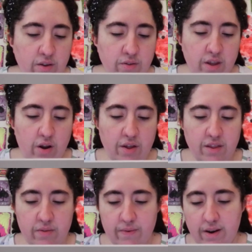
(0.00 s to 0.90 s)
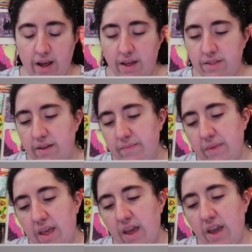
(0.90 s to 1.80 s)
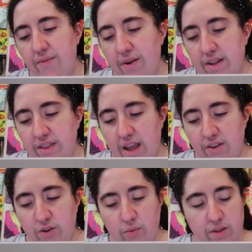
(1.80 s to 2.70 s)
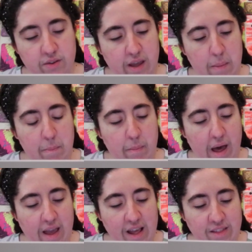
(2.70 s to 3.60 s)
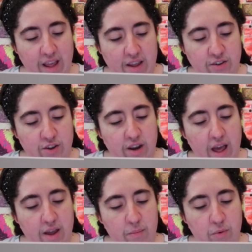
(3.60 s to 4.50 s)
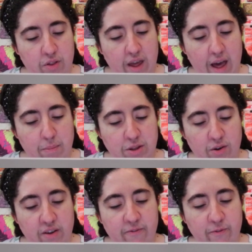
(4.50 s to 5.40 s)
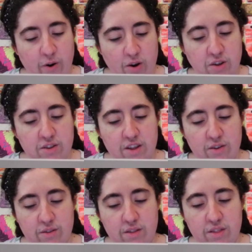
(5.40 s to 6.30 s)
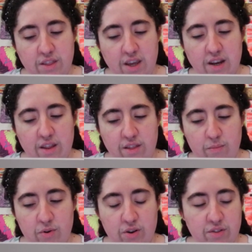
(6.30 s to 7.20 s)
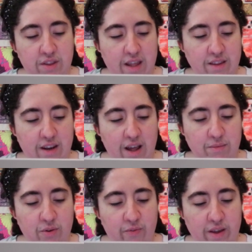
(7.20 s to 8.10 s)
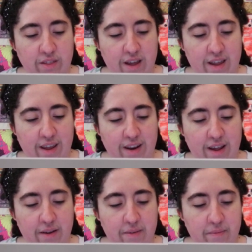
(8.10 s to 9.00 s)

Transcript: you did all this for nothing. If your intention was to get my attention, I am more than happy to inform you that you succeeded, said Bruno, standing up to face Carina.